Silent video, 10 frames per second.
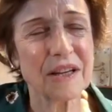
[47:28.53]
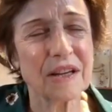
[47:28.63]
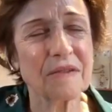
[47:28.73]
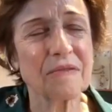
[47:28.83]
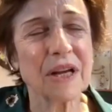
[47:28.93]

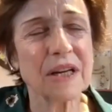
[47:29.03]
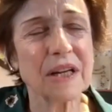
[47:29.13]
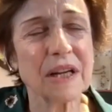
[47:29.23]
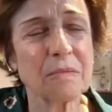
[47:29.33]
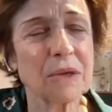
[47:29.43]
if
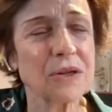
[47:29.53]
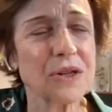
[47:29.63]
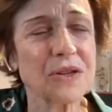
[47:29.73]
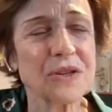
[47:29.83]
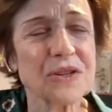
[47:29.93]
any
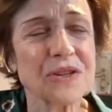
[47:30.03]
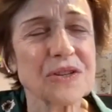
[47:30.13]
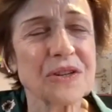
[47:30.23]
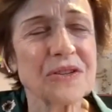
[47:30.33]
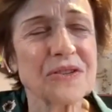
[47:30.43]
images,
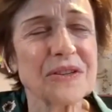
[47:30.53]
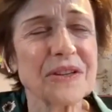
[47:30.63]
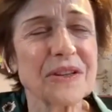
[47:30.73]
just